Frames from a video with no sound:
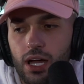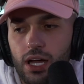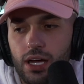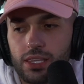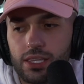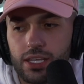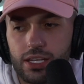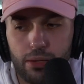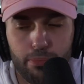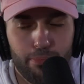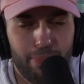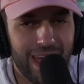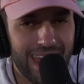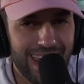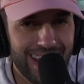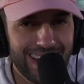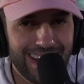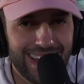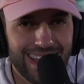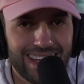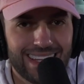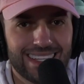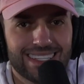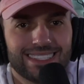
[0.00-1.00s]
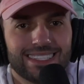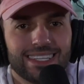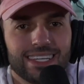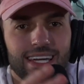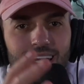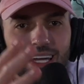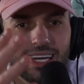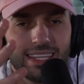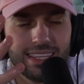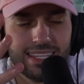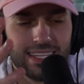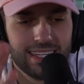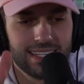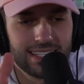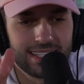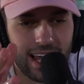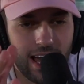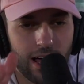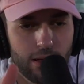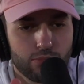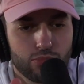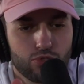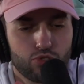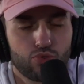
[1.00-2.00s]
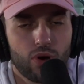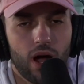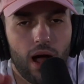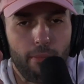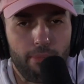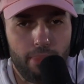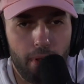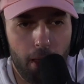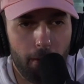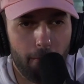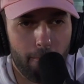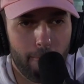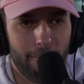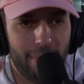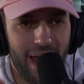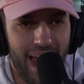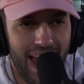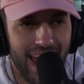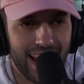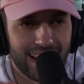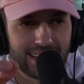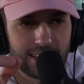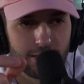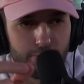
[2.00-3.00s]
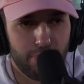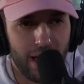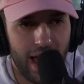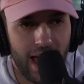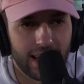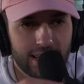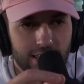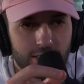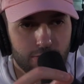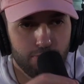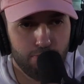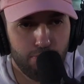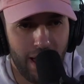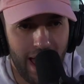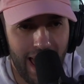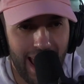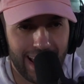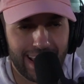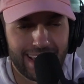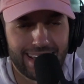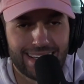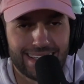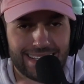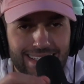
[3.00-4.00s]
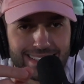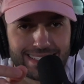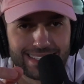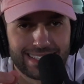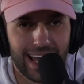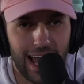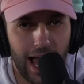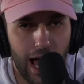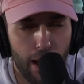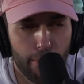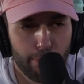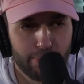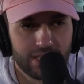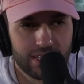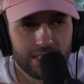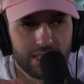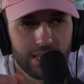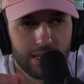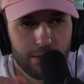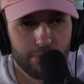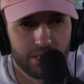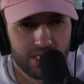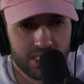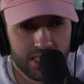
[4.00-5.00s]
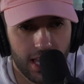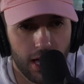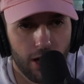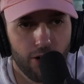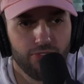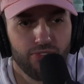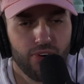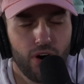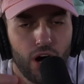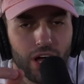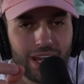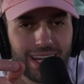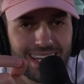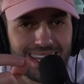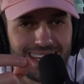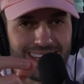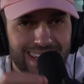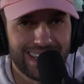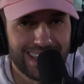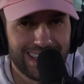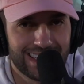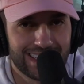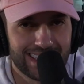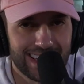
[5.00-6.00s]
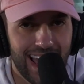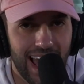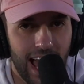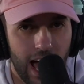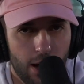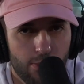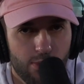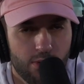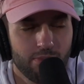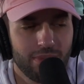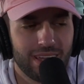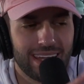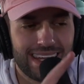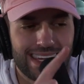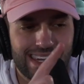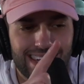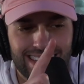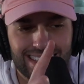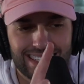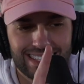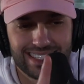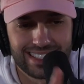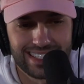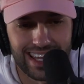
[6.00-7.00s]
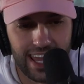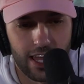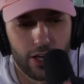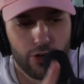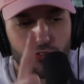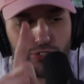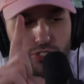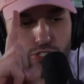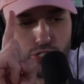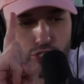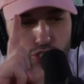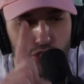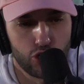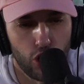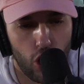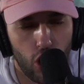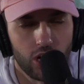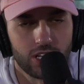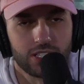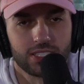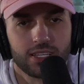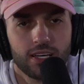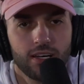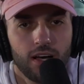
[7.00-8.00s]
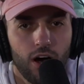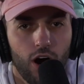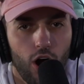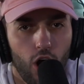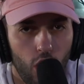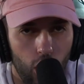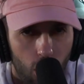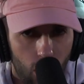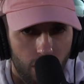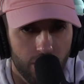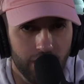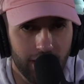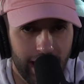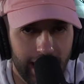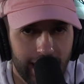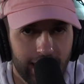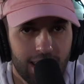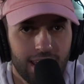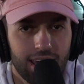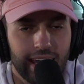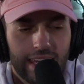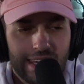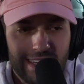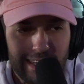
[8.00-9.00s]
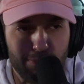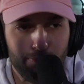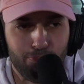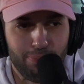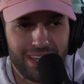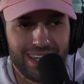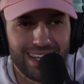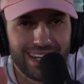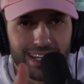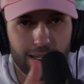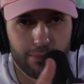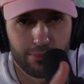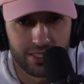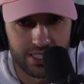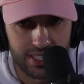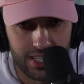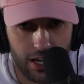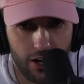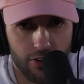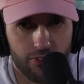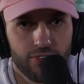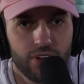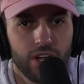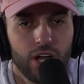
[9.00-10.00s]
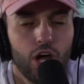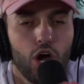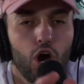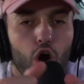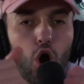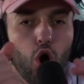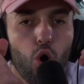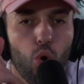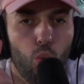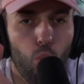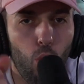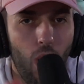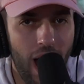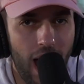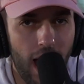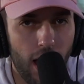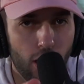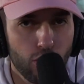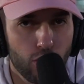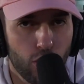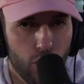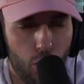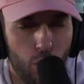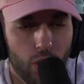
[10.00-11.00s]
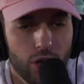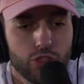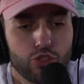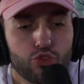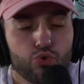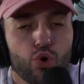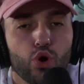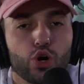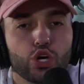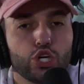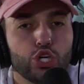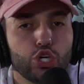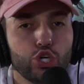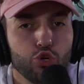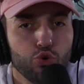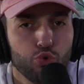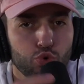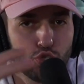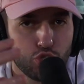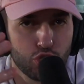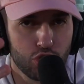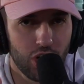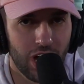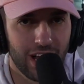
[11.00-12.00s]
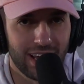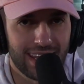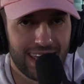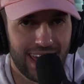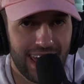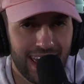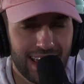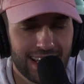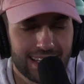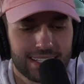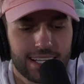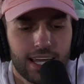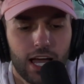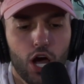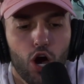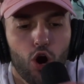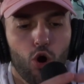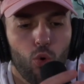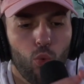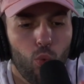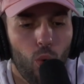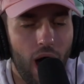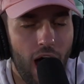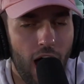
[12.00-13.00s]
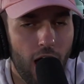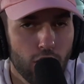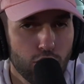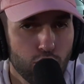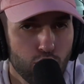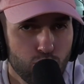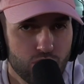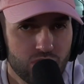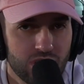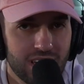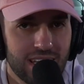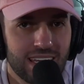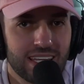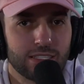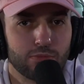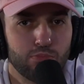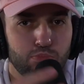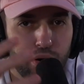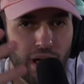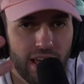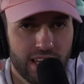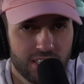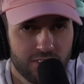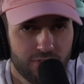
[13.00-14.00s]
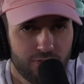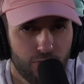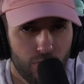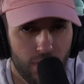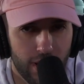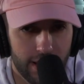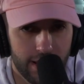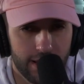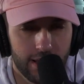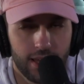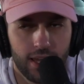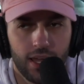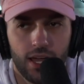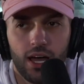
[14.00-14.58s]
The debate is these albums dropped back to back to back. He topped himself on each album, meaning in sales and charts, all that. He beat himself while going through a huge gun case, while losing his best friend,